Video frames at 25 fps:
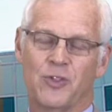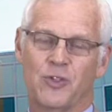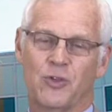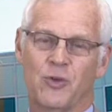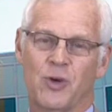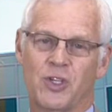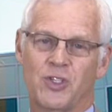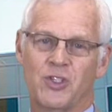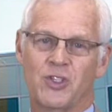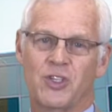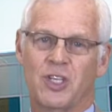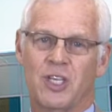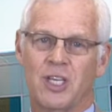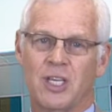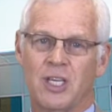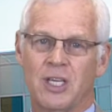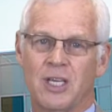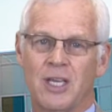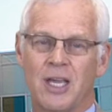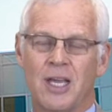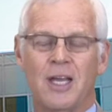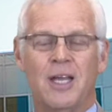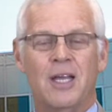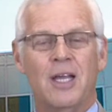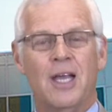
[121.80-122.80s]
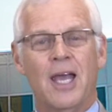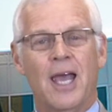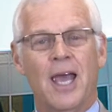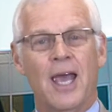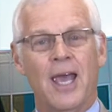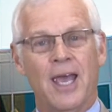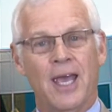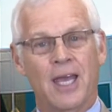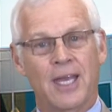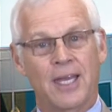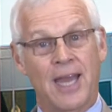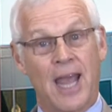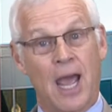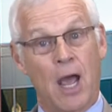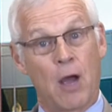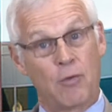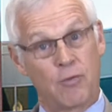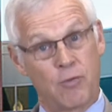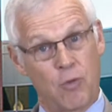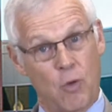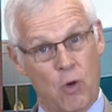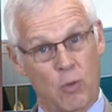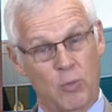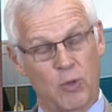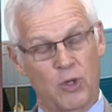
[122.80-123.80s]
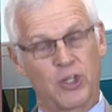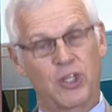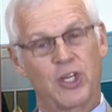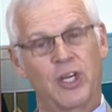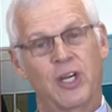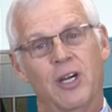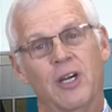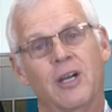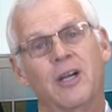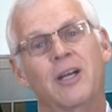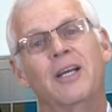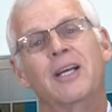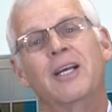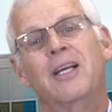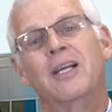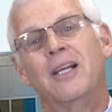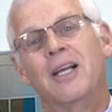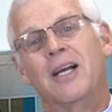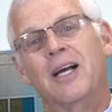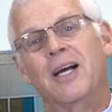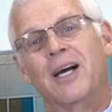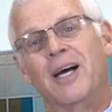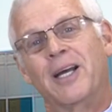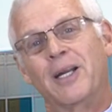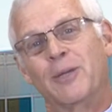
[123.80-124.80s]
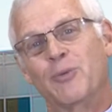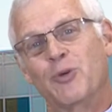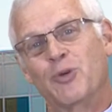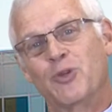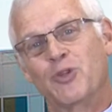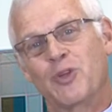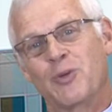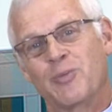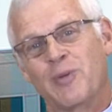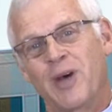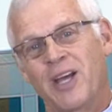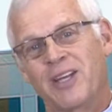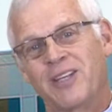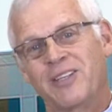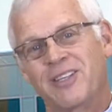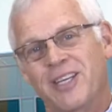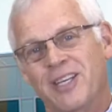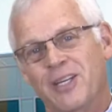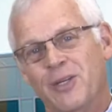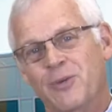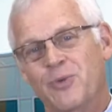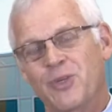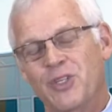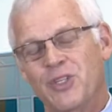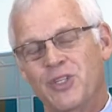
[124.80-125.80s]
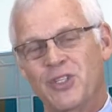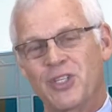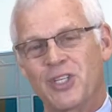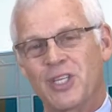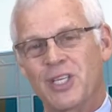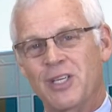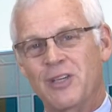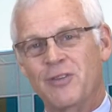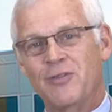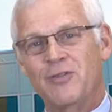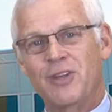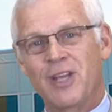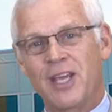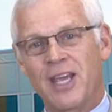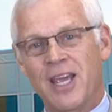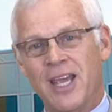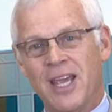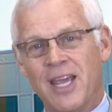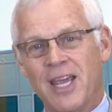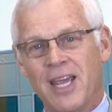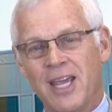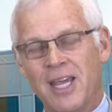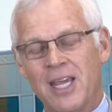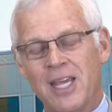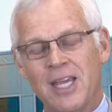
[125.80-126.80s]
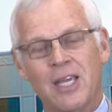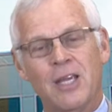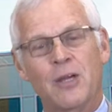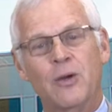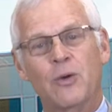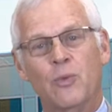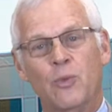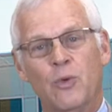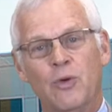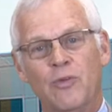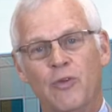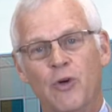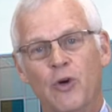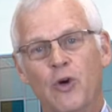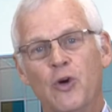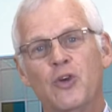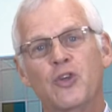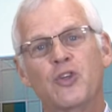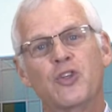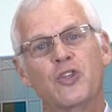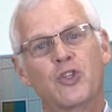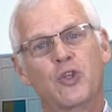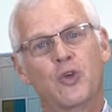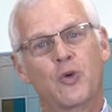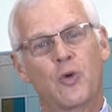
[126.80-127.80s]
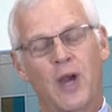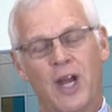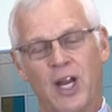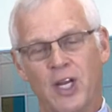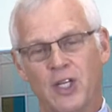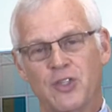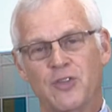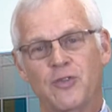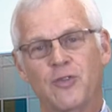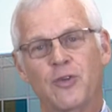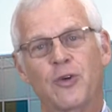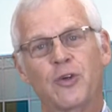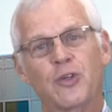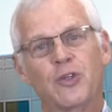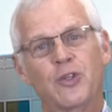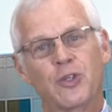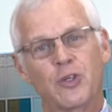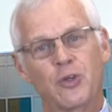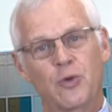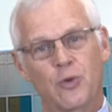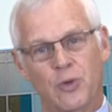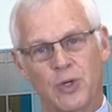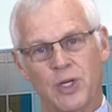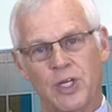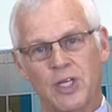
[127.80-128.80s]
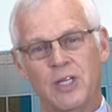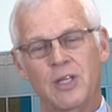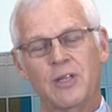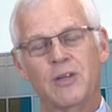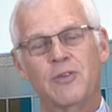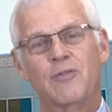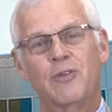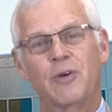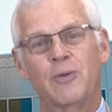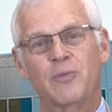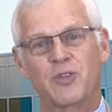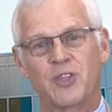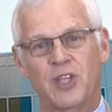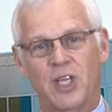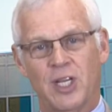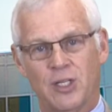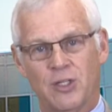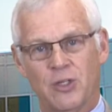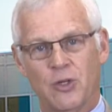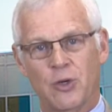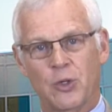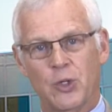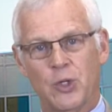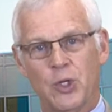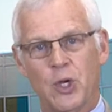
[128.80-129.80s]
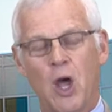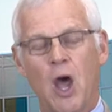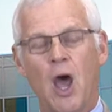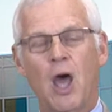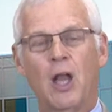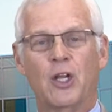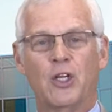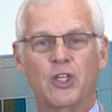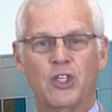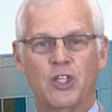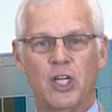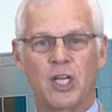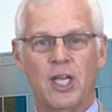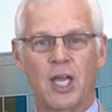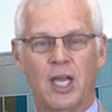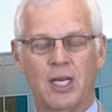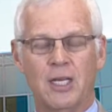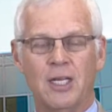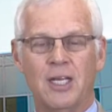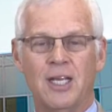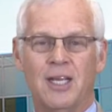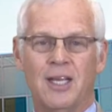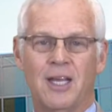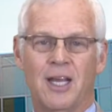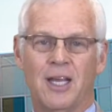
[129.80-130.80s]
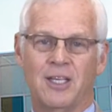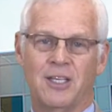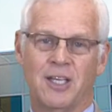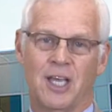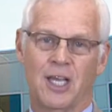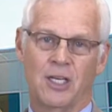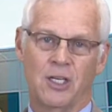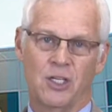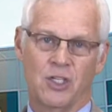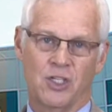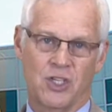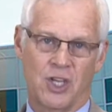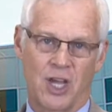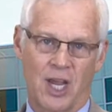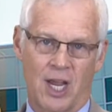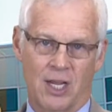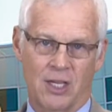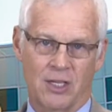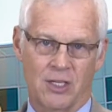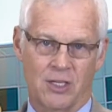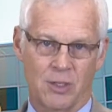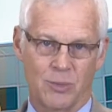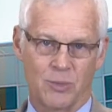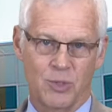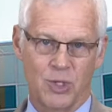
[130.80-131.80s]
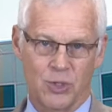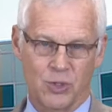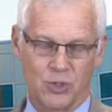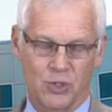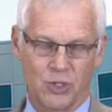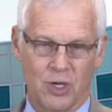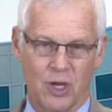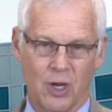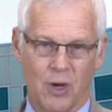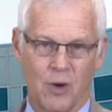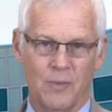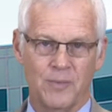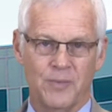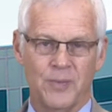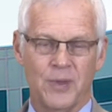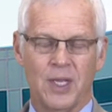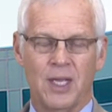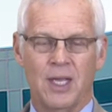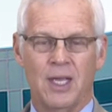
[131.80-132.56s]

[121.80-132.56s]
trustee and now former chair Ana Bustamante received a reverse transfer degree from San Antonio College. She had attended SAC some years ago,